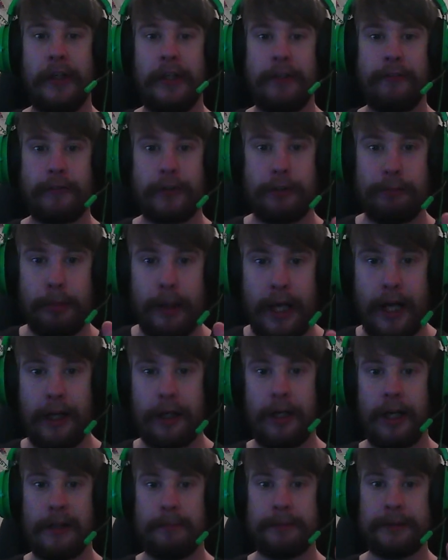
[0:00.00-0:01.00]
for
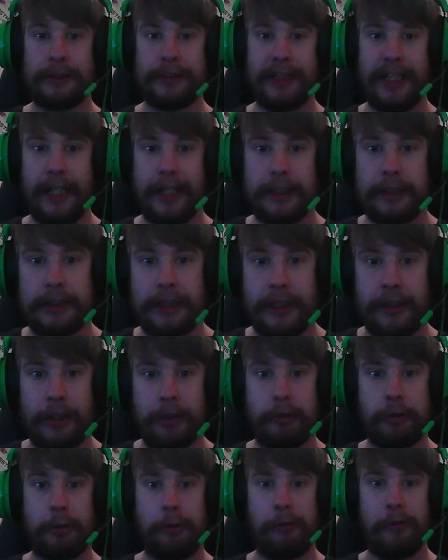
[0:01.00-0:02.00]
Black Ops 6 in
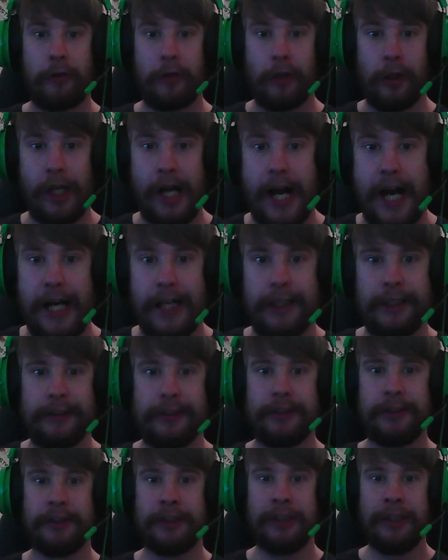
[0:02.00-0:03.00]
the Truth
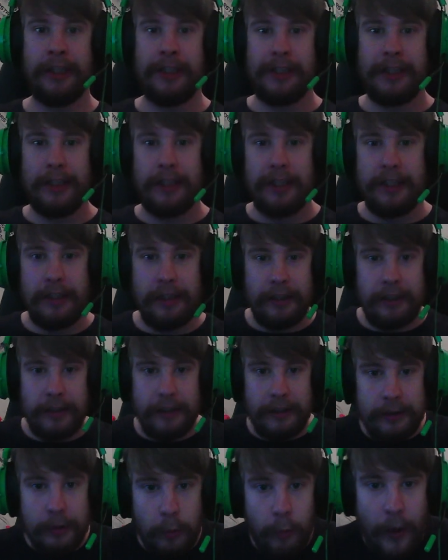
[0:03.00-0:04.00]
Lies
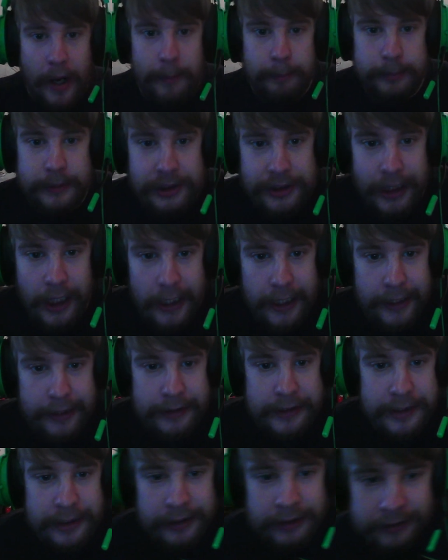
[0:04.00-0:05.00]

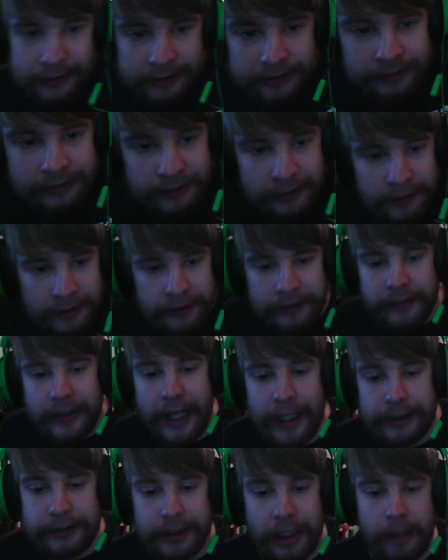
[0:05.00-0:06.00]
website
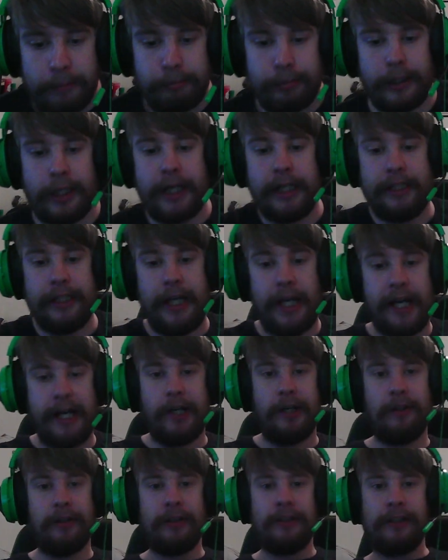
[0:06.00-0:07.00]
that's up right
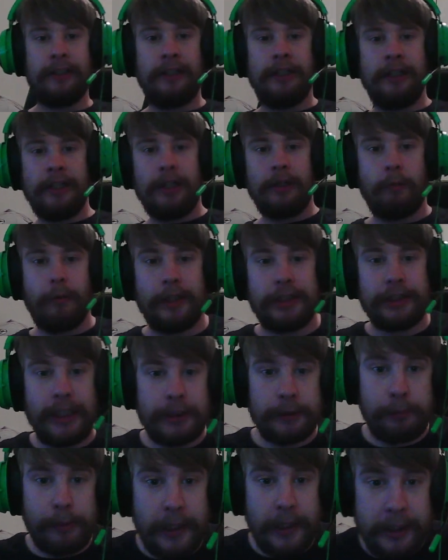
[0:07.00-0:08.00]
now. Which
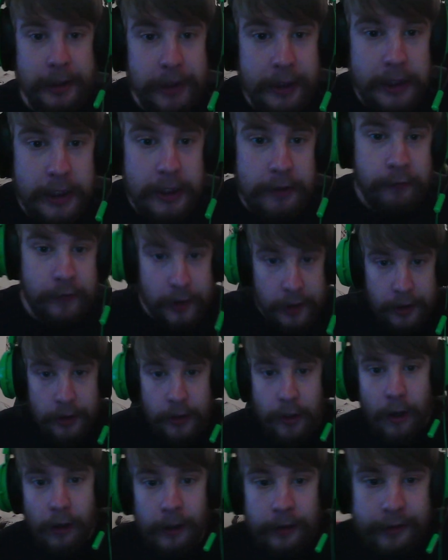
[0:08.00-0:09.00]
that's pretty good for a
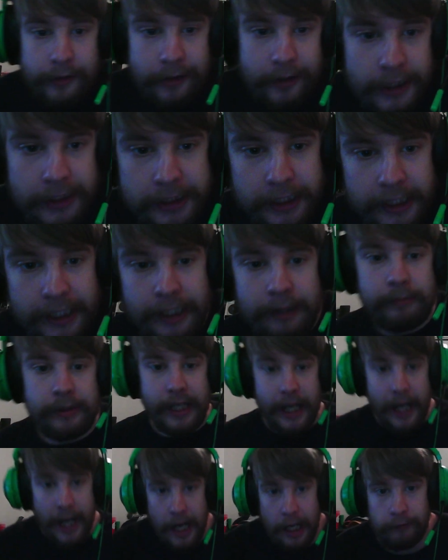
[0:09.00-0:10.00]
Call of Duty game
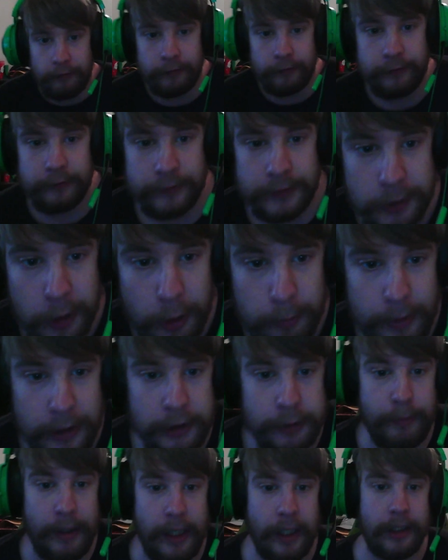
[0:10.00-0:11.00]
to have so
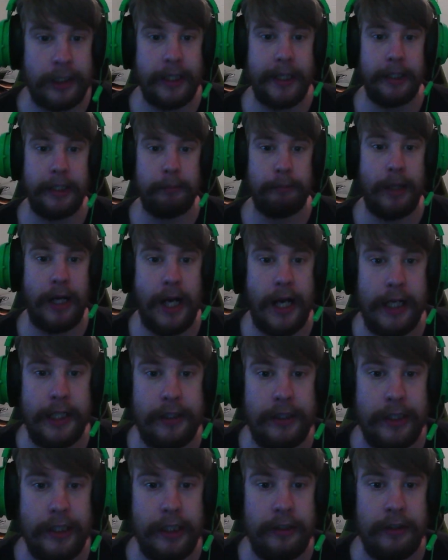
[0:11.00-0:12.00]
much marketing
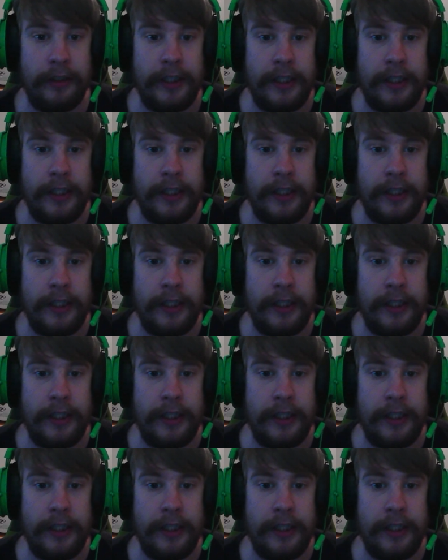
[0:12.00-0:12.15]
behind it.